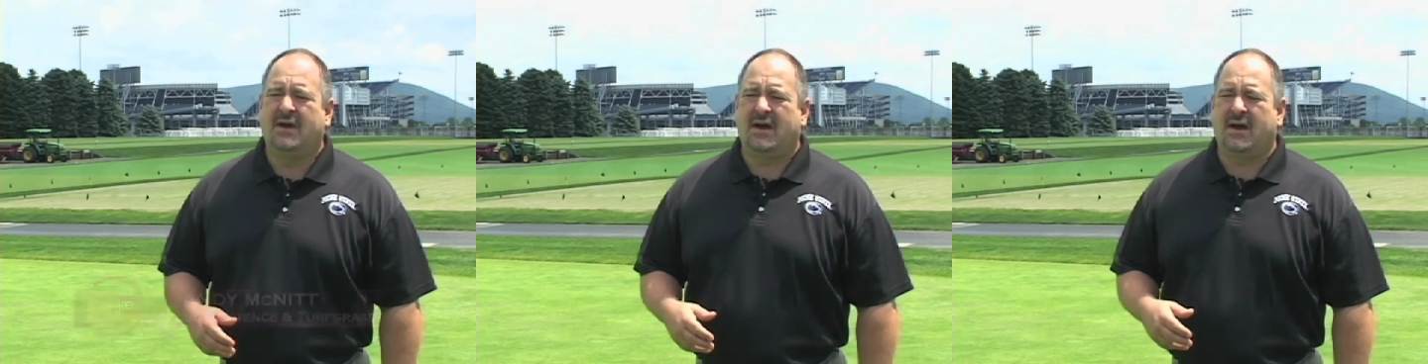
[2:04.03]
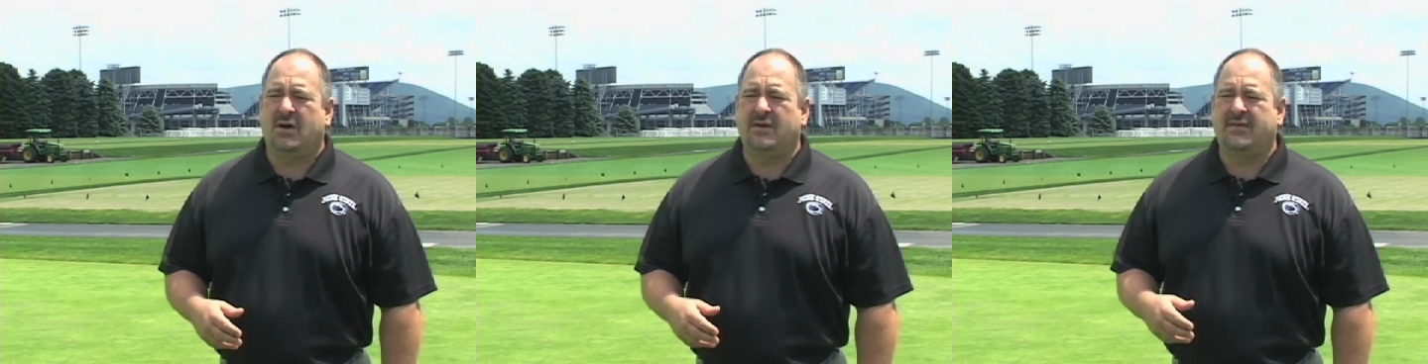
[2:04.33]

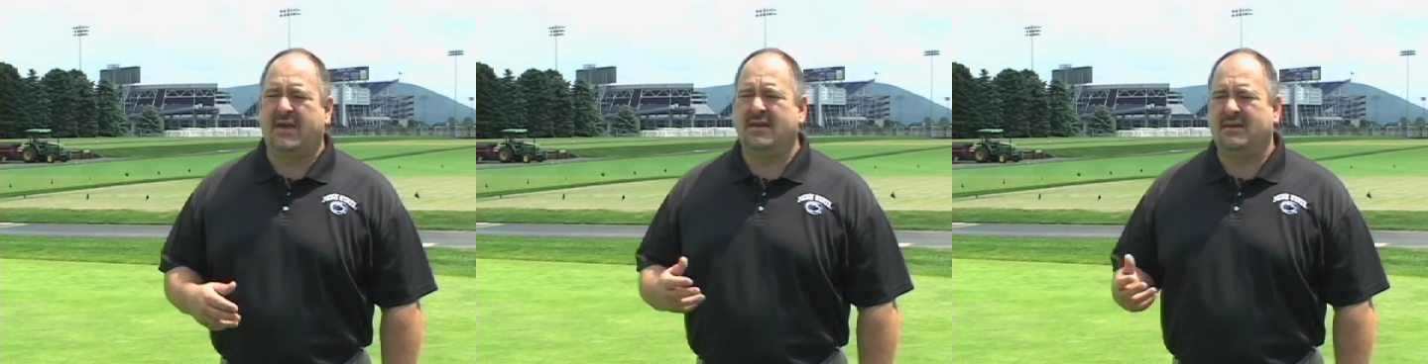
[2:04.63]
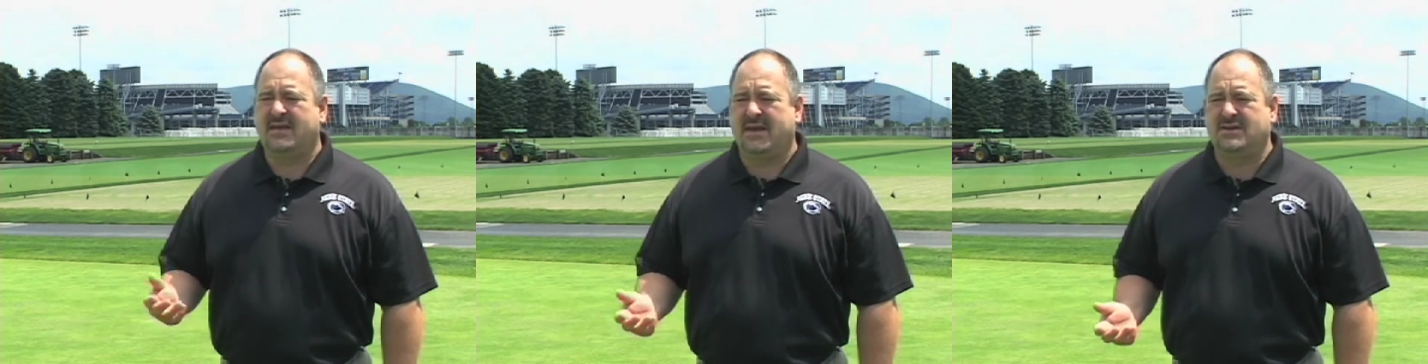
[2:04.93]
Uh, they,
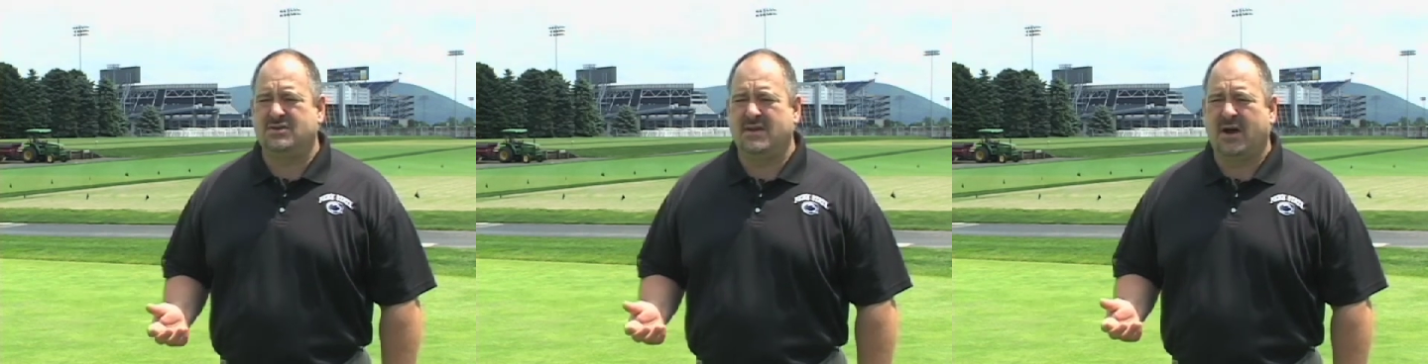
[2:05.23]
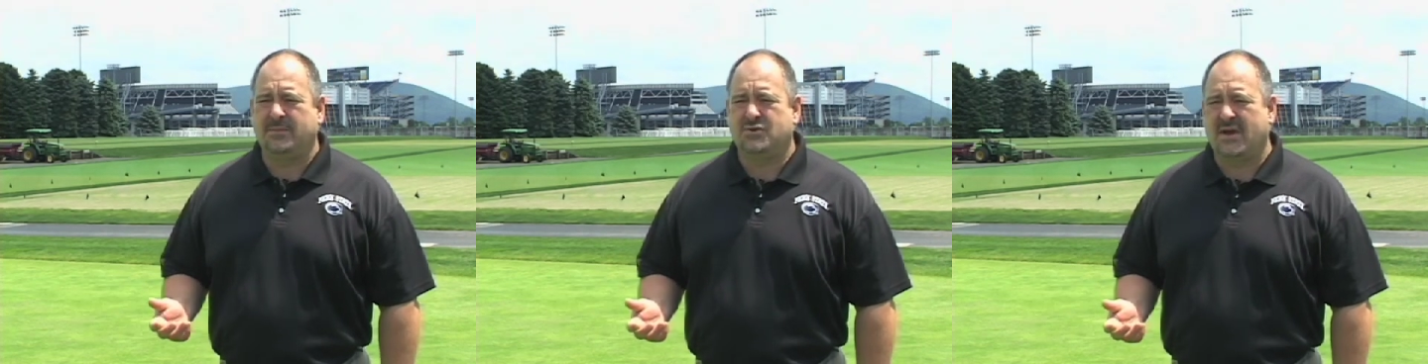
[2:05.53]
they
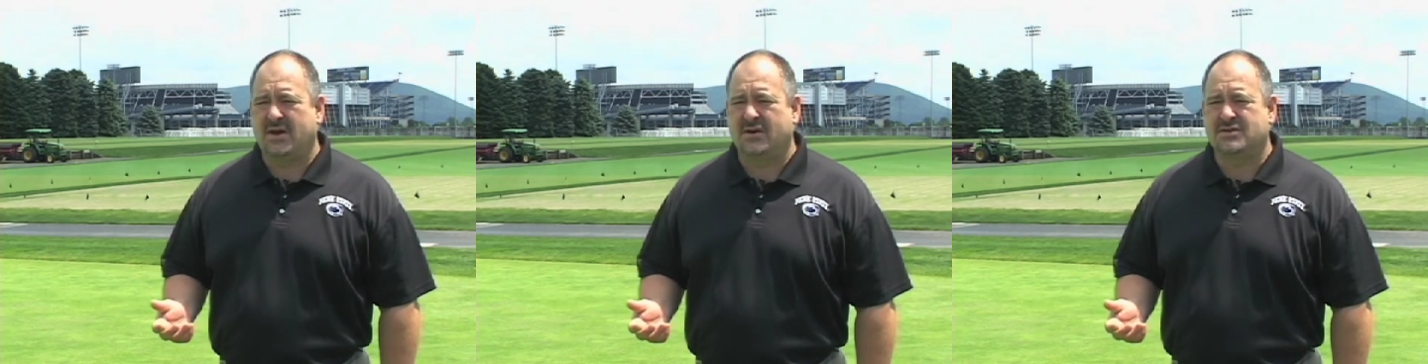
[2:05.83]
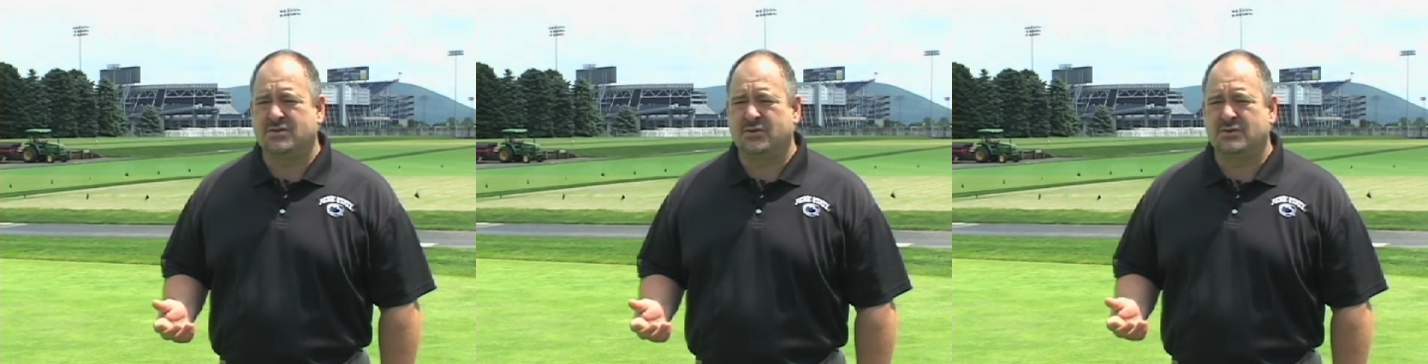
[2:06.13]
help train our
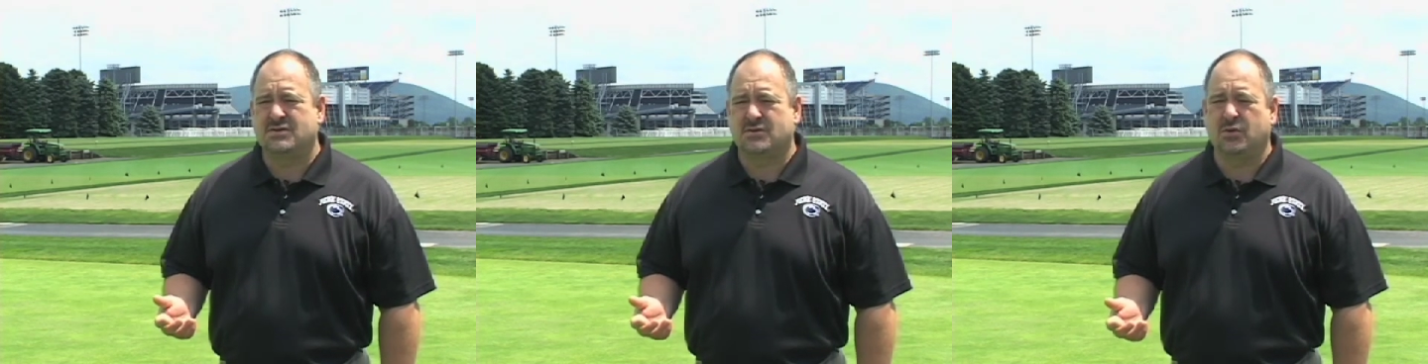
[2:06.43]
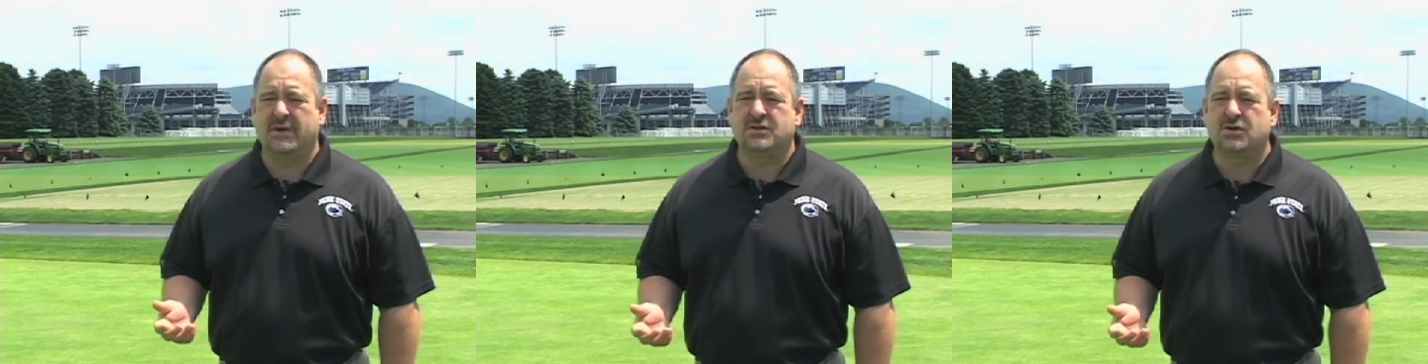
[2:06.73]
students through
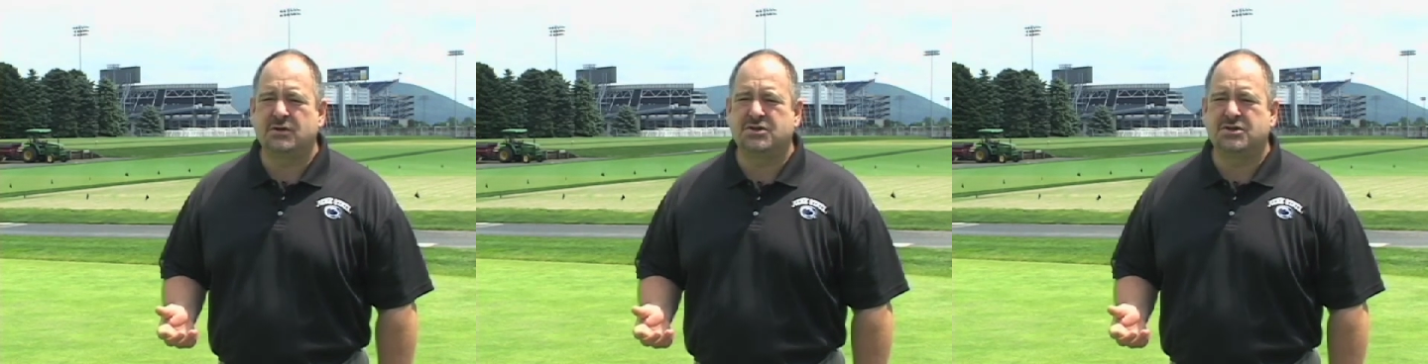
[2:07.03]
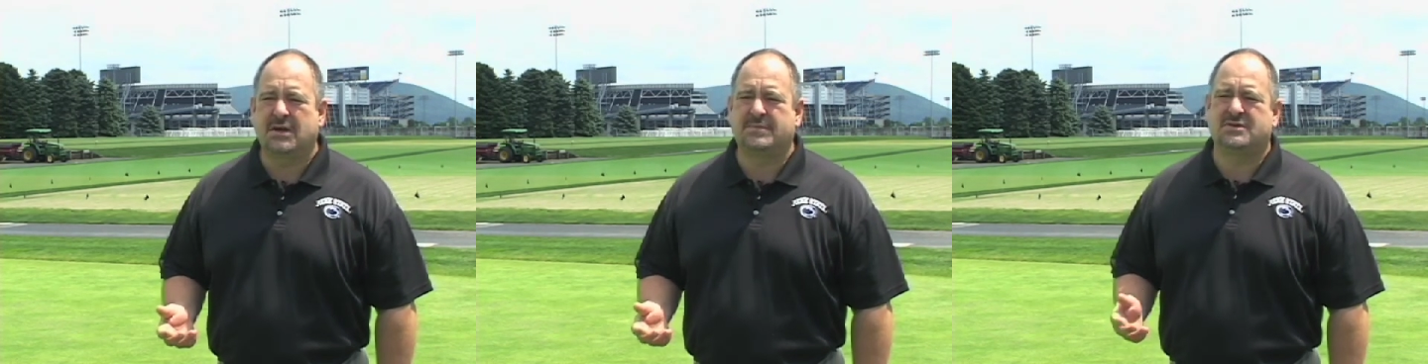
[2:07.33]

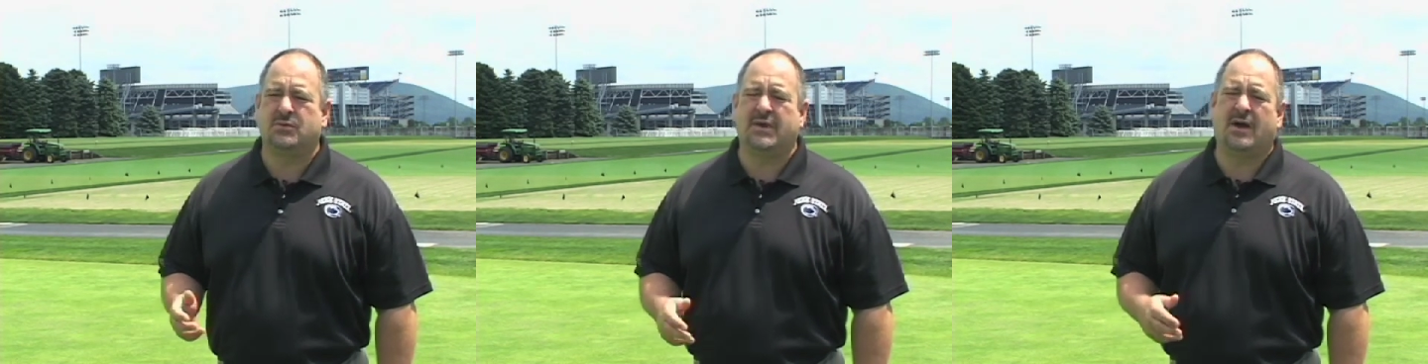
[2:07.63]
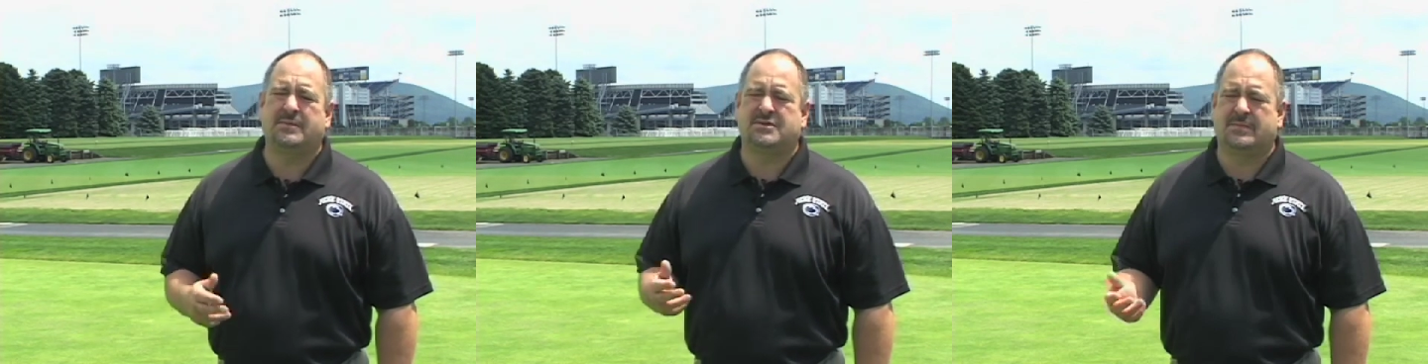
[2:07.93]
internships and we
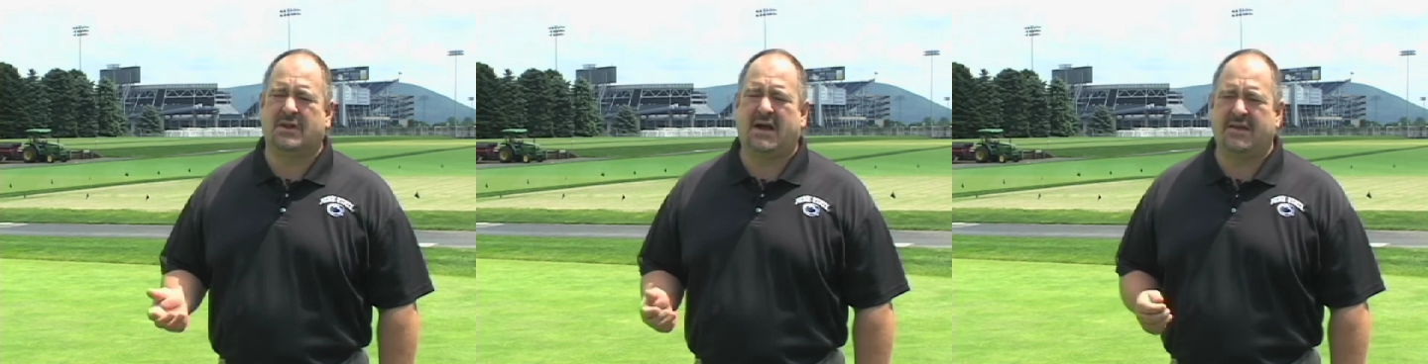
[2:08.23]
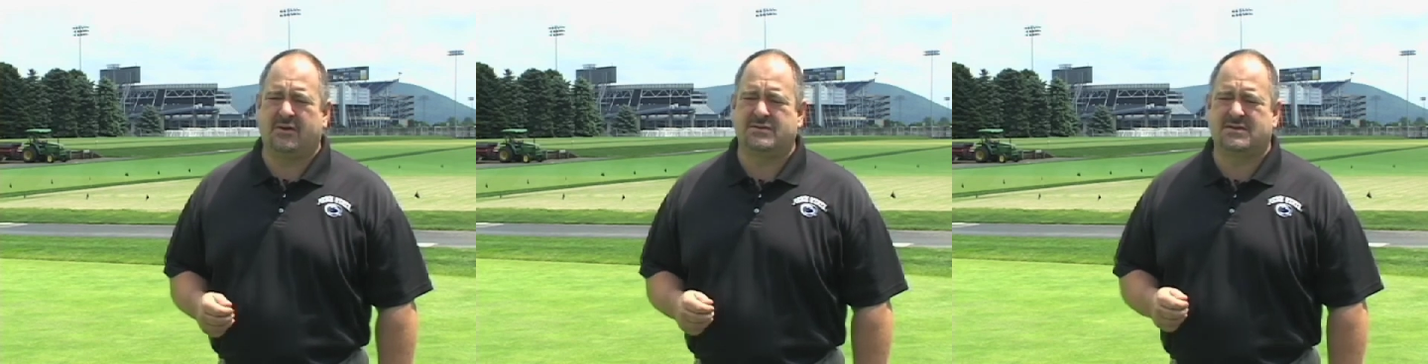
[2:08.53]
help supply
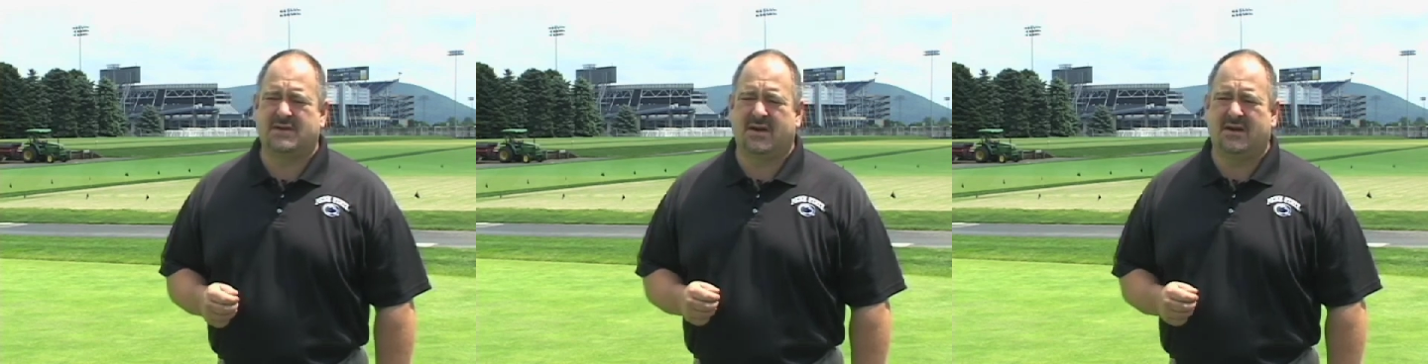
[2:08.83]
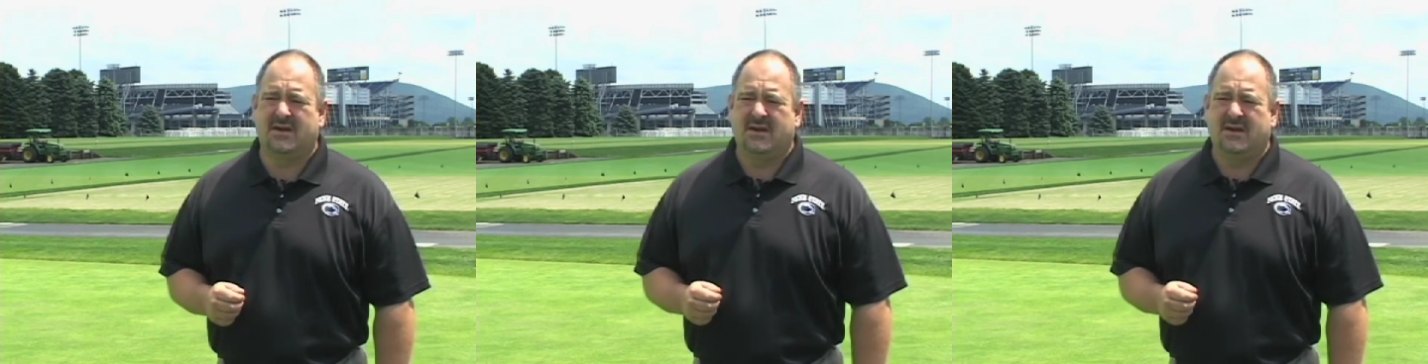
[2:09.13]
those, uh,